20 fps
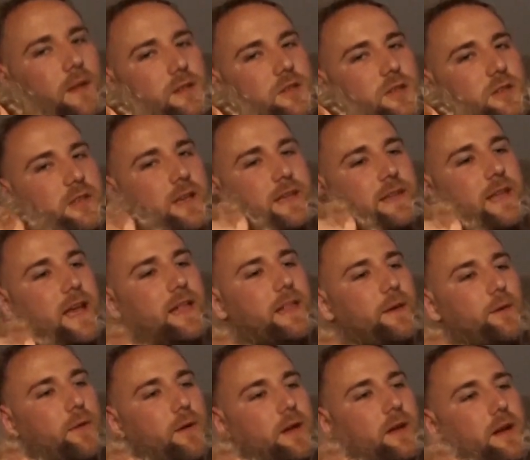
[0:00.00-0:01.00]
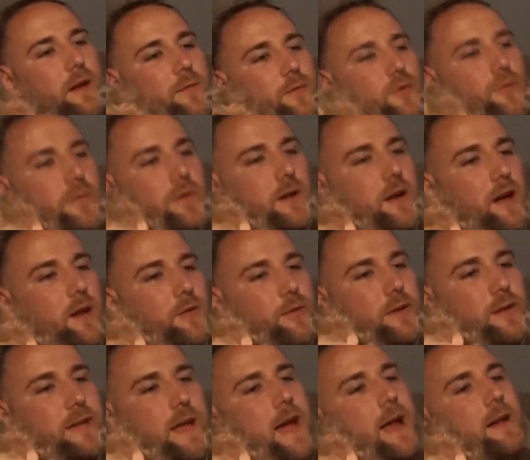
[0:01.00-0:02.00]
Just like that, they want to come home and cuddle
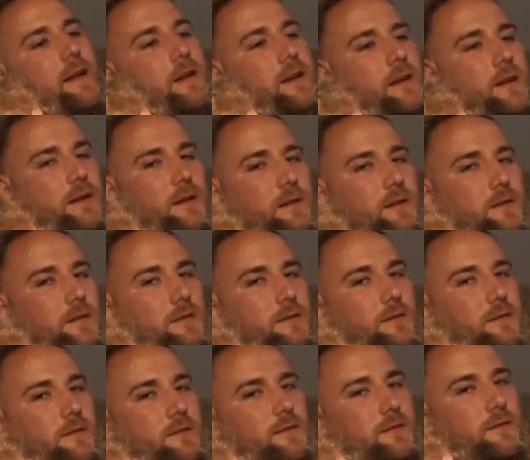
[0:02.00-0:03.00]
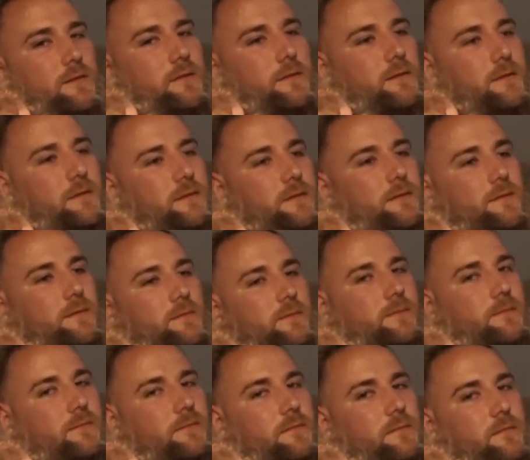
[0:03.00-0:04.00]
with Daddy. Yeah. We have to
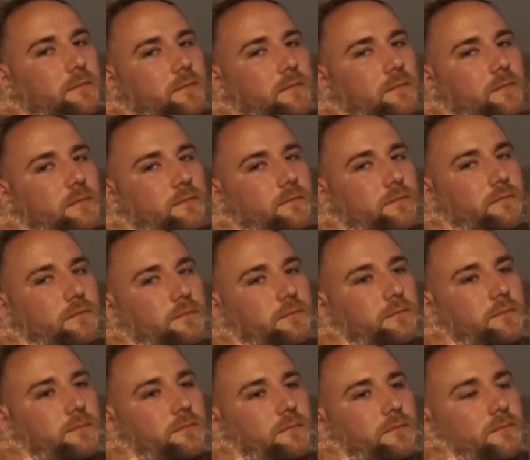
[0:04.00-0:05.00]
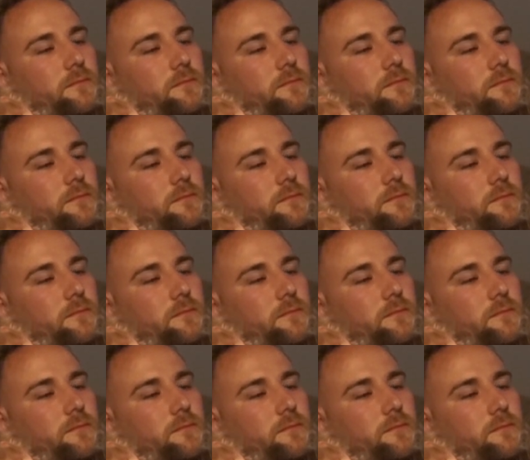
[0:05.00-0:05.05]
show Daddy what we bought, though.